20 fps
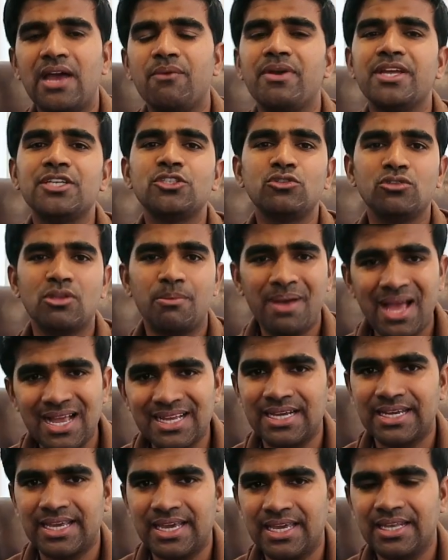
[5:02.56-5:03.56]
I went to the bank
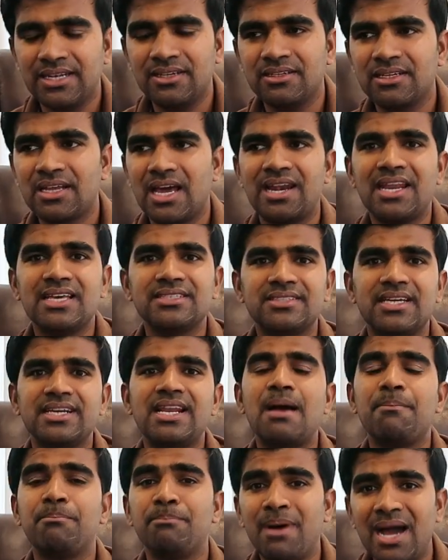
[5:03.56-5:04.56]
again and I said,
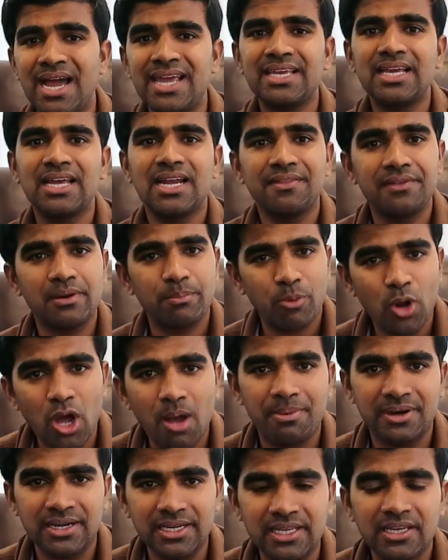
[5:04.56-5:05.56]
I'm buying another
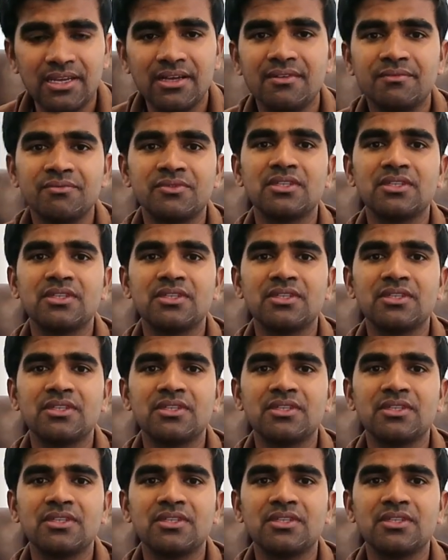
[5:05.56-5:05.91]
property,